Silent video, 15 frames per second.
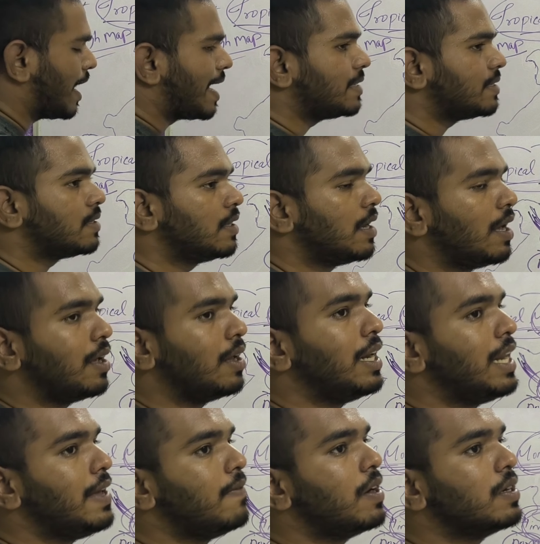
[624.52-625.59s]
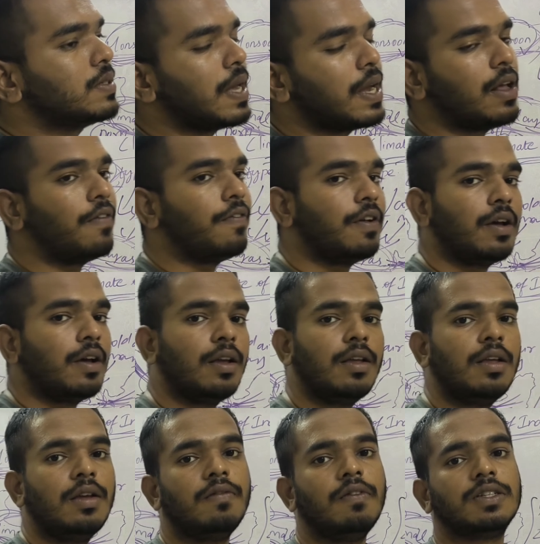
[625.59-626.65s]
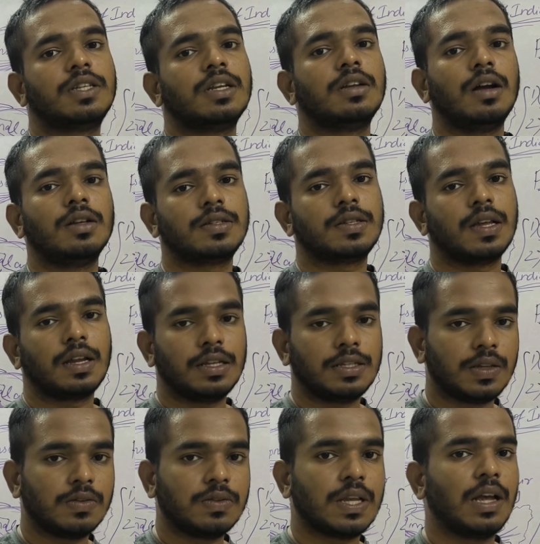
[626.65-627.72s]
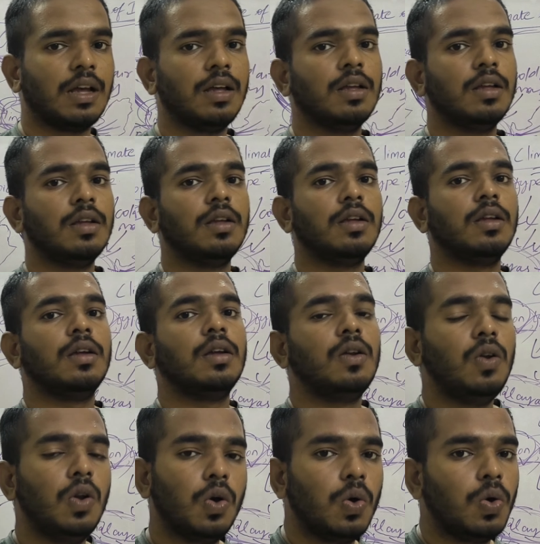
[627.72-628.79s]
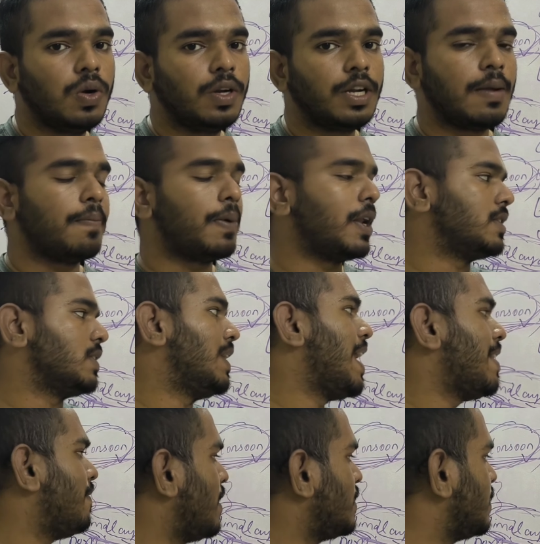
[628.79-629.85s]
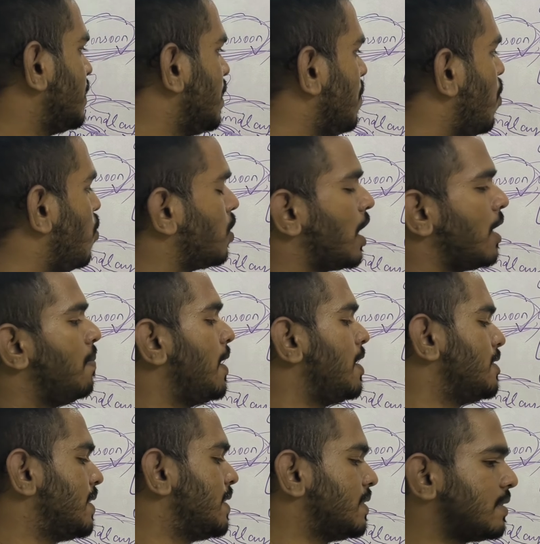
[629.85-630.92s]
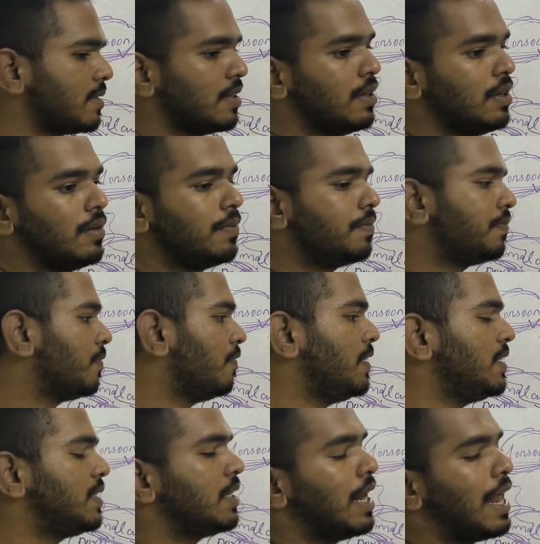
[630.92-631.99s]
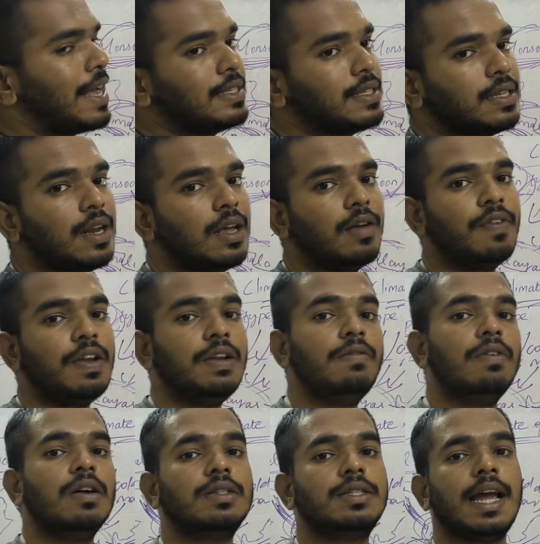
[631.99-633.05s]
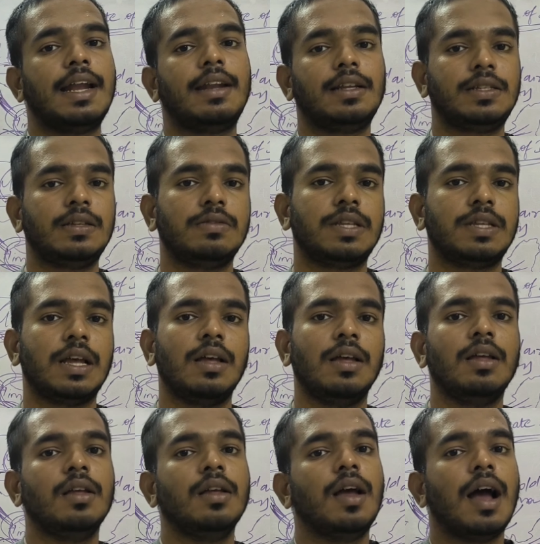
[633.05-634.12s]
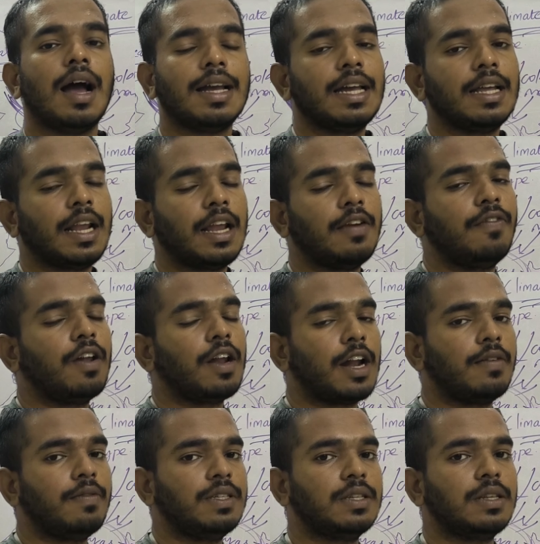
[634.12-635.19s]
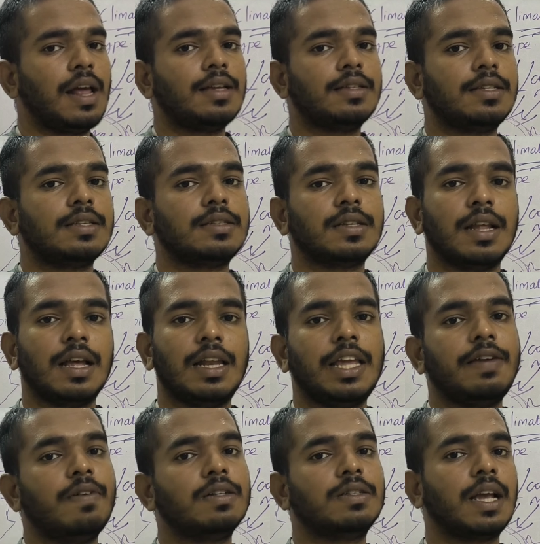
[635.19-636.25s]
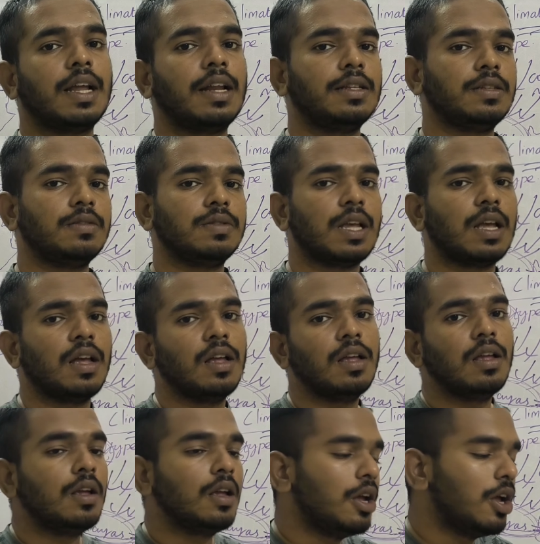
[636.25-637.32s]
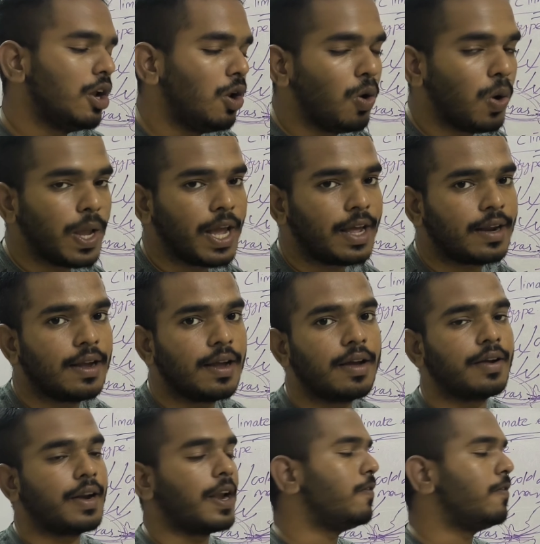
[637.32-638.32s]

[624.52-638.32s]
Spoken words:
that lies in the leeward side of a Western Ghats receives a low temperature. Likewise, in the mountain places, which lies in a windward side receives a higher rainfall, and which lies in a leeward side receives a lower